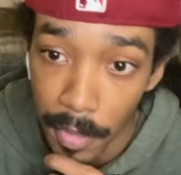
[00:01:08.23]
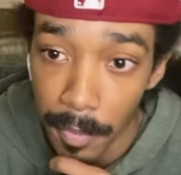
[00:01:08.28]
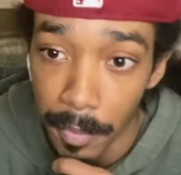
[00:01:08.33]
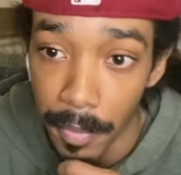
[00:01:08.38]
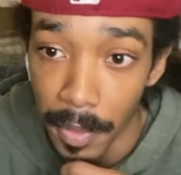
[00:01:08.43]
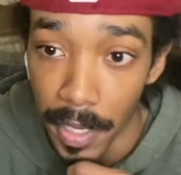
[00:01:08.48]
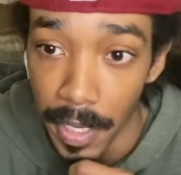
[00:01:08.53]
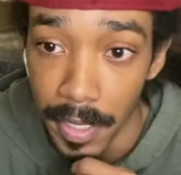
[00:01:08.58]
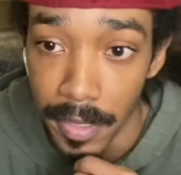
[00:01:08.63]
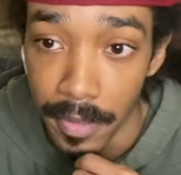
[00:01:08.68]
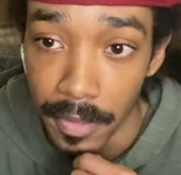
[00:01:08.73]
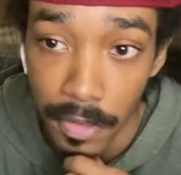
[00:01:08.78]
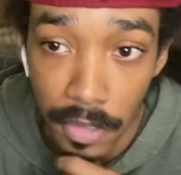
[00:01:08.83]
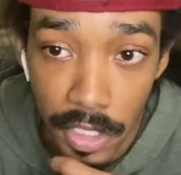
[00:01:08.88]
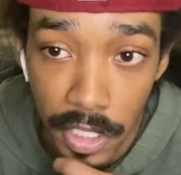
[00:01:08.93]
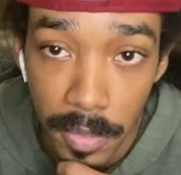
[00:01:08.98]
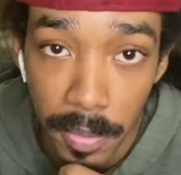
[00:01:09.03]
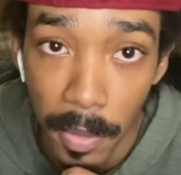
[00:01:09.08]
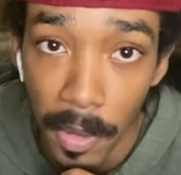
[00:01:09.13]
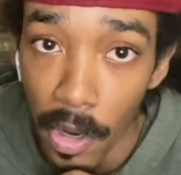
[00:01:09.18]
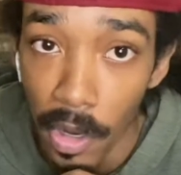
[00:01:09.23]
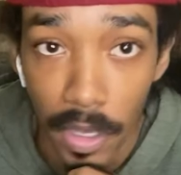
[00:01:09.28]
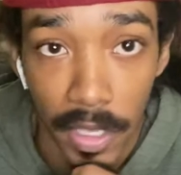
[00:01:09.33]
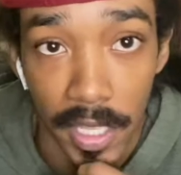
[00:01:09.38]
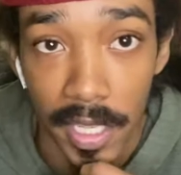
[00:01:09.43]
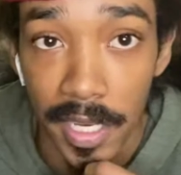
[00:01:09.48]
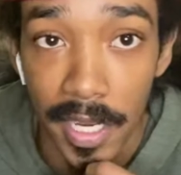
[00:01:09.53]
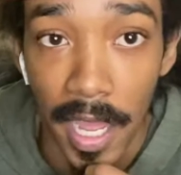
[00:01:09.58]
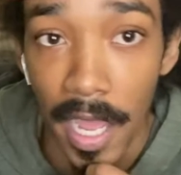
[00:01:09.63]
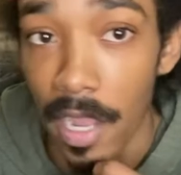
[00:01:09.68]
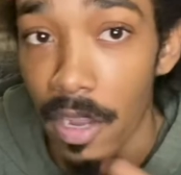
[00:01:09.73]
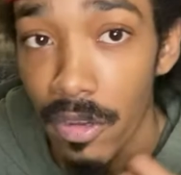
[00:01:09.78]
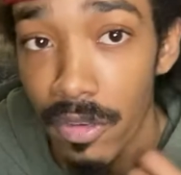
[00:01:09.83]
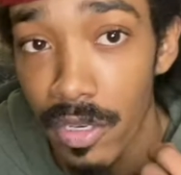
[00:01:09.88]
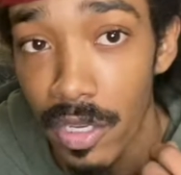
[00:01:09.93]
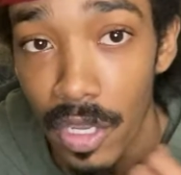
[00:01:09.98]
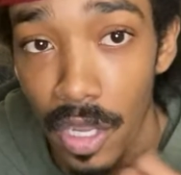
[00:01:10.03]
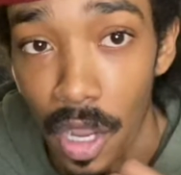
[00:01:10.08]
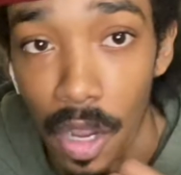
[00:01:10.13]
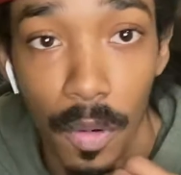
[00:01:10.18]
But Chris Paul, you're not
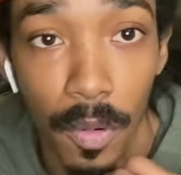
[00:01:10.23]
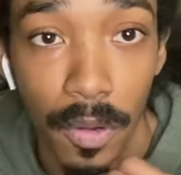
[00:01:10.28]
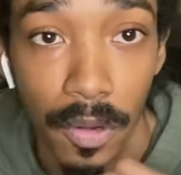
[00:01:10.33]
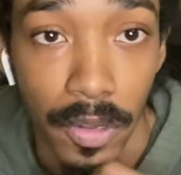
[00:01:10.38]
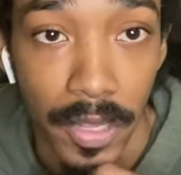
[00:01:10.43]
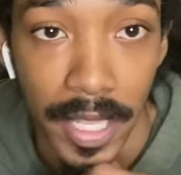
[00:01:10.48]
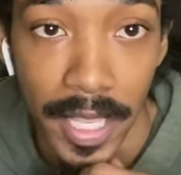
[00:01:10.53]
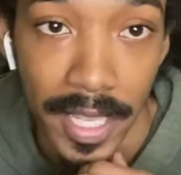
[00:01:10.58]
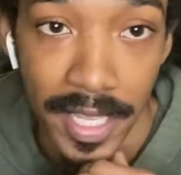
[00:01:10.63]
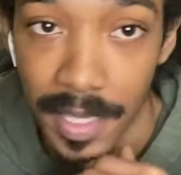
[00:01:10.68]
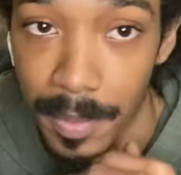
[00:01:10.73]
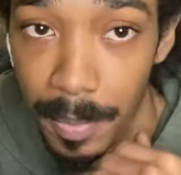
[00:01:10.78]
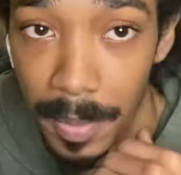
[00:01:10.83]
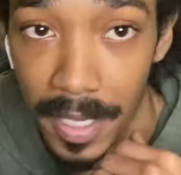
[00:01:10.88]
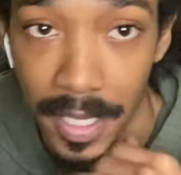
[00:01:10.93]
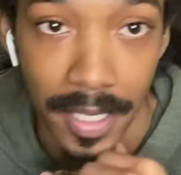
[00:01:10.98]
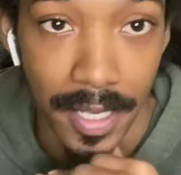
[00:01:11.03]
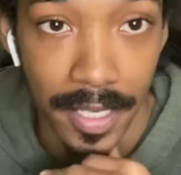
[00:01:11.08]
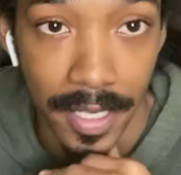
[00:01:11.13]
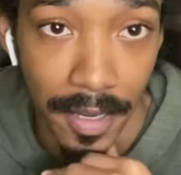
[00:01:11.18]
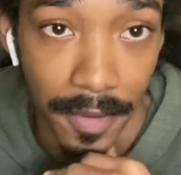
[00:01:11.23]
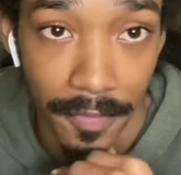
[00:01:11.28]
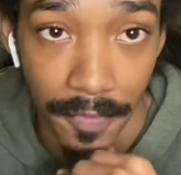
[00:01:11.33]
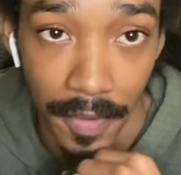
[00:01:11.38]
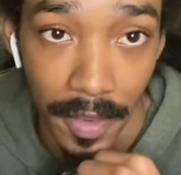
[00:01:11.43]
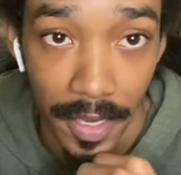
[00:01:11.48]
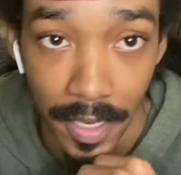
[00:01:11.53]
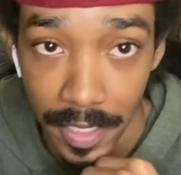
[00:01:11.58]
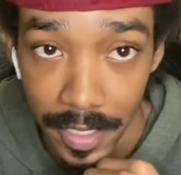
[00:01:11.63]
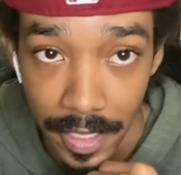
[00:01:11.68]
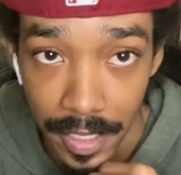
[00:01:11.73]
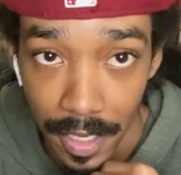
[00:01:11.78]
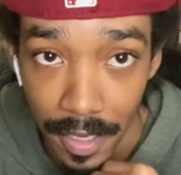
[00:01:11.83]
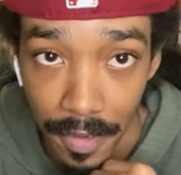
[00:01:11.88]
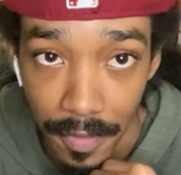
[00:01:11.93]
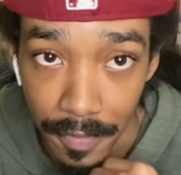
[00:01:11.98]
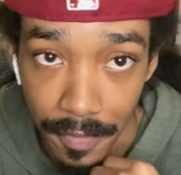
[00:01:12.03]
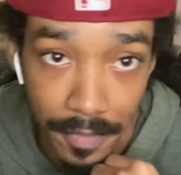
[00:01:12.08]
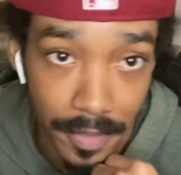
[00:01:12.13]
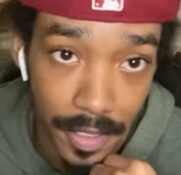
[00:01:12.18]
gonna go on ESPN and defend
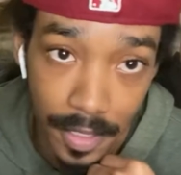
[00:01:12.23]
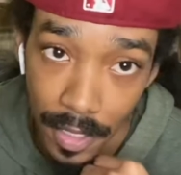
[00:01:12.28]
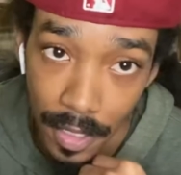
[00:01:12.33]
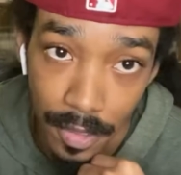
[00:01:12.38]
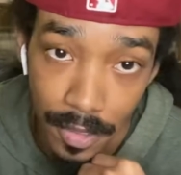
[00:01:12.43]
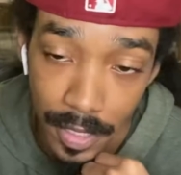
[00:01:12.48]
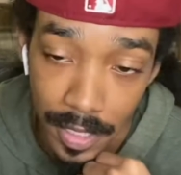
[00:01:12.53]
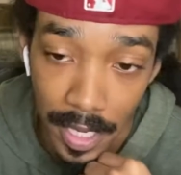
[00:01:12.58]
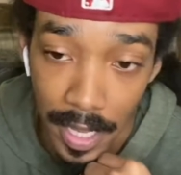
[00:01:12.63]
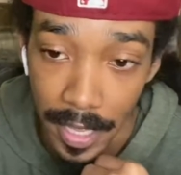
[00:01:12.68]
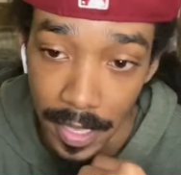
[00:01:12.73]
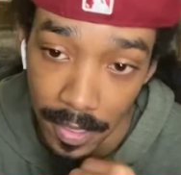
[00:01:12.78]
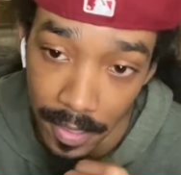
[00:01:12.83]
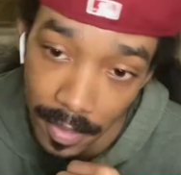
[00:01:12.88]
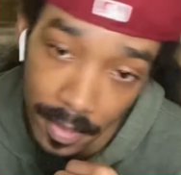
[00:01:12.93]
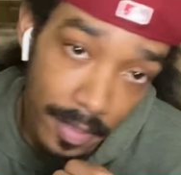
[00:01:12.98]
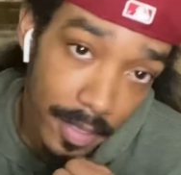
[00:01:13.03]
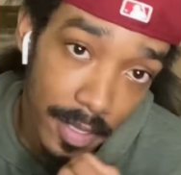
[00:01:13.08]
yourself. So it's like,